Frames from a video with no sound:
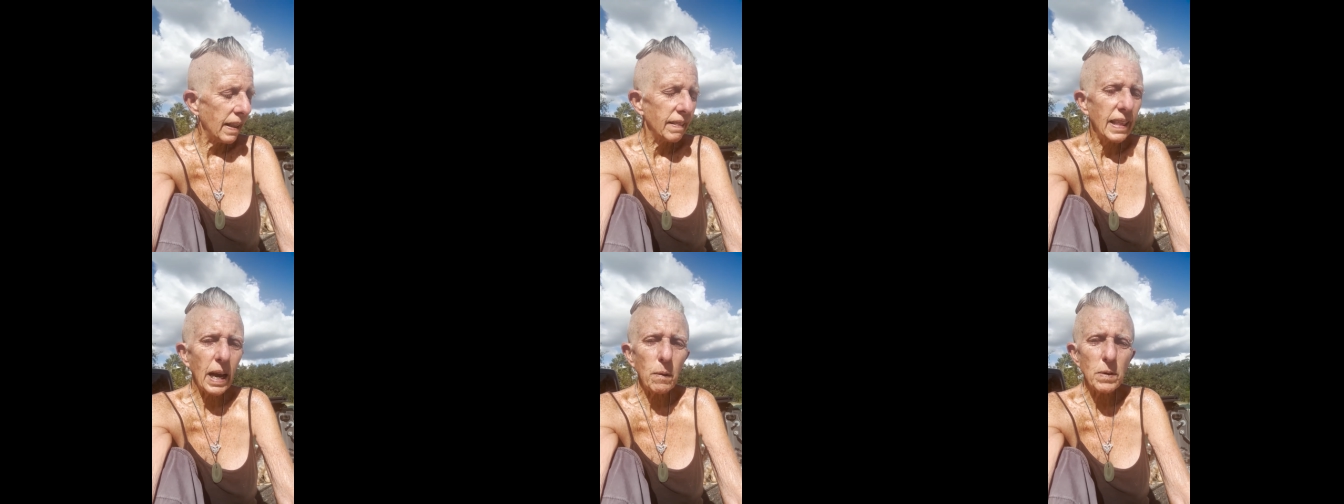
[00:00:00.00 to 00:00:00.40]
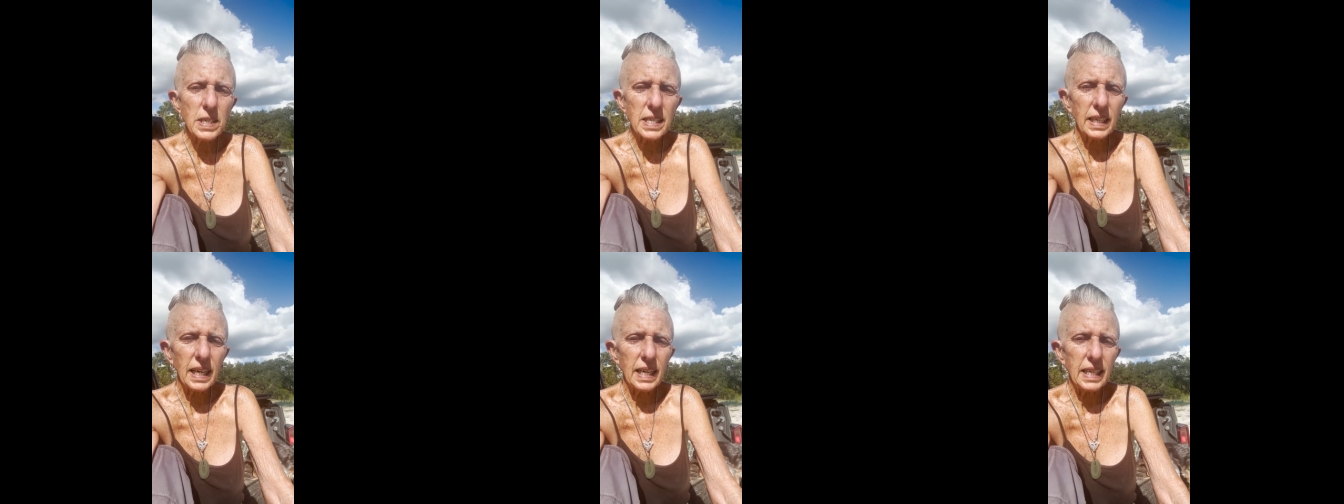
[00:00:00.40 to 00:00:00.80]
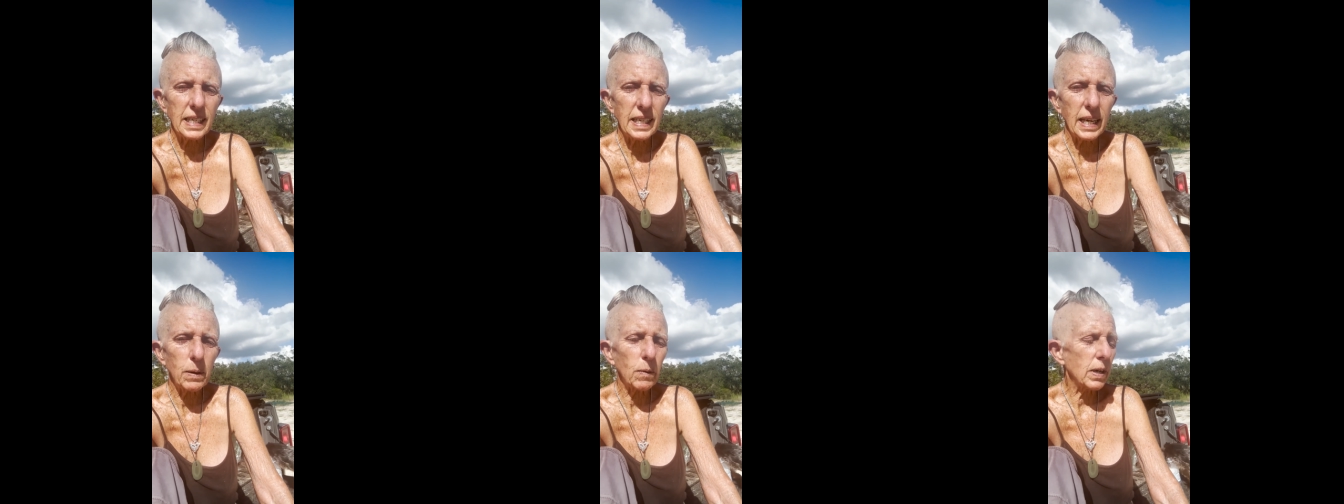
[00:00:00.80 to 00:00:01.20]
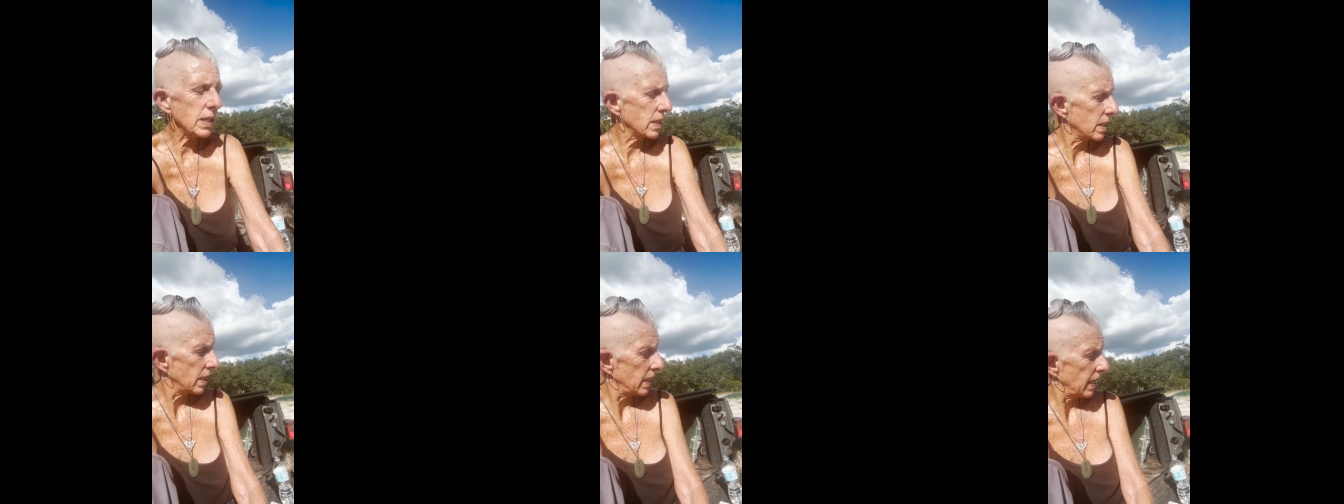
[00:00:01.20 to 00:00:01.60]
that was the kind of day it
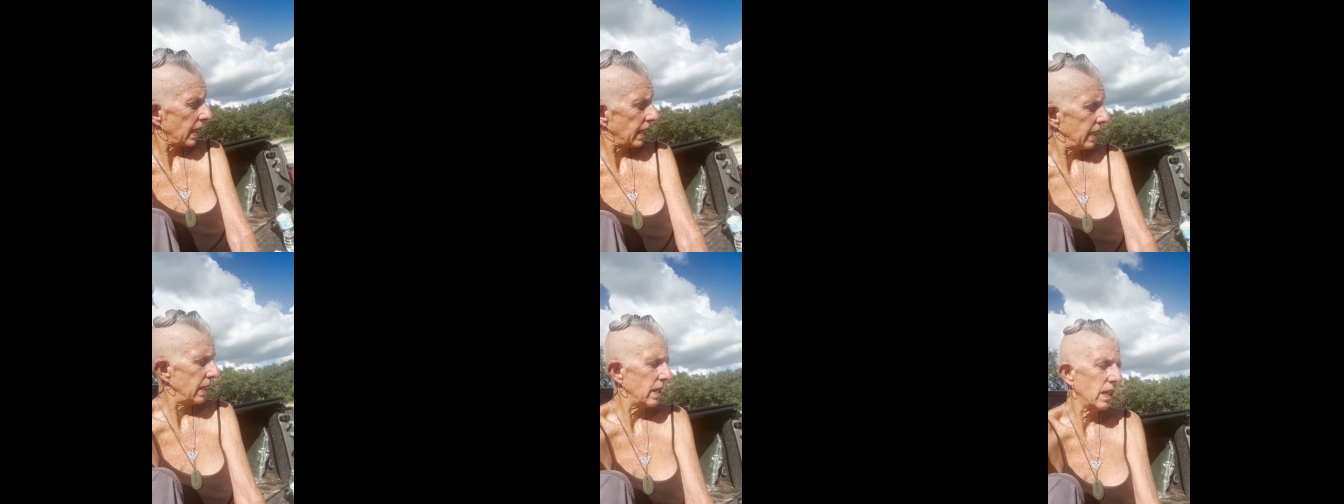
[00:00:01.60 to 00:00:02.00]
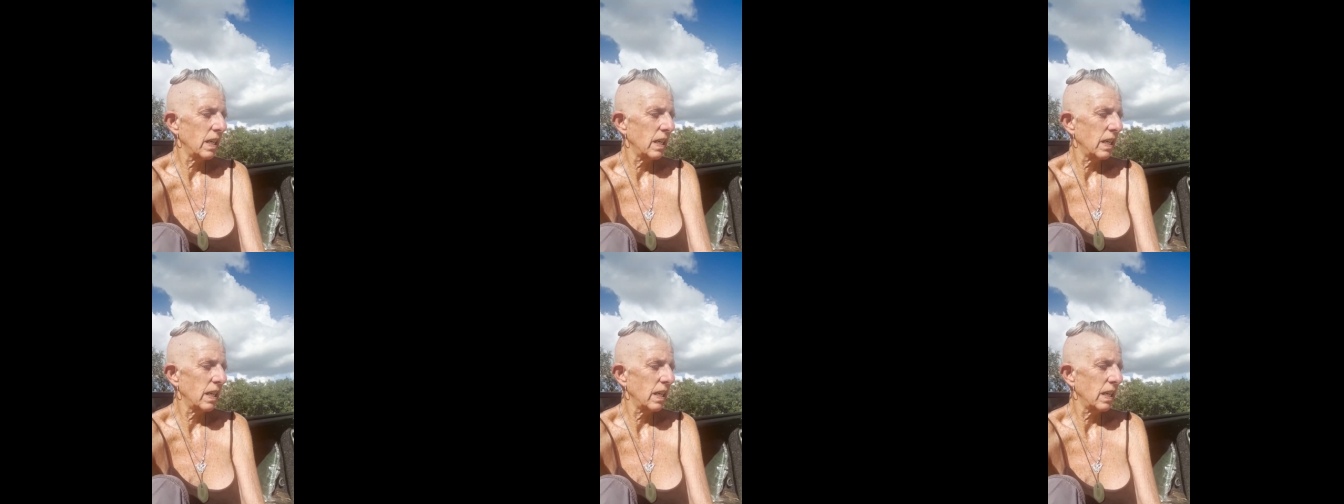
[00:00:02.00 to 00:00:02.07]
was today.